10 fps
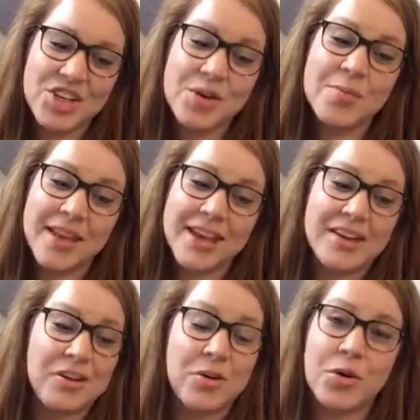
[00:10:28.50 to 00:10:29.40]
You are
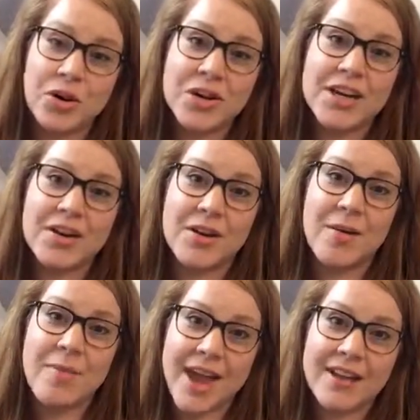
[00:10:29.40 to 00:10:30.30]
planning on ordering
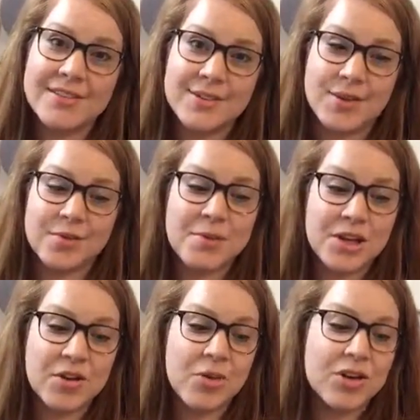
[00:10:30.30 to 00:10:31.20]
a bag soon,
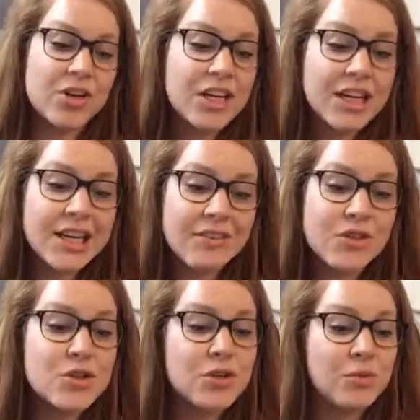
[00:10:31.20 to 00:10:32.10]
but you're wondering
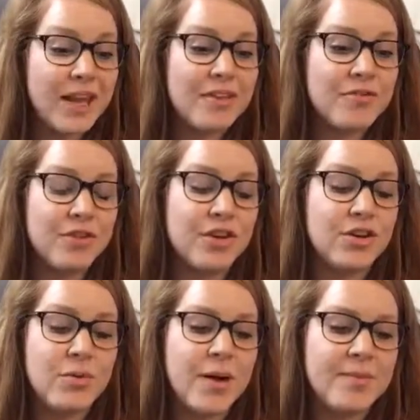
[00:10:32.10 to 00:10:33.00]
if you should wait for the
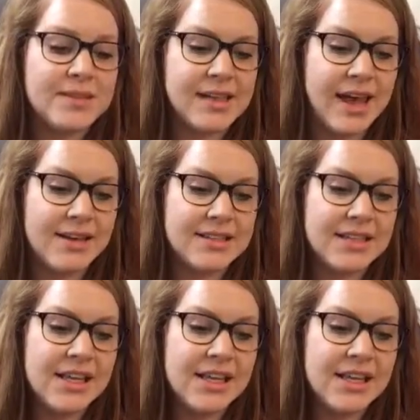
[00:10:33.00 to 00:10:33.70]
new website.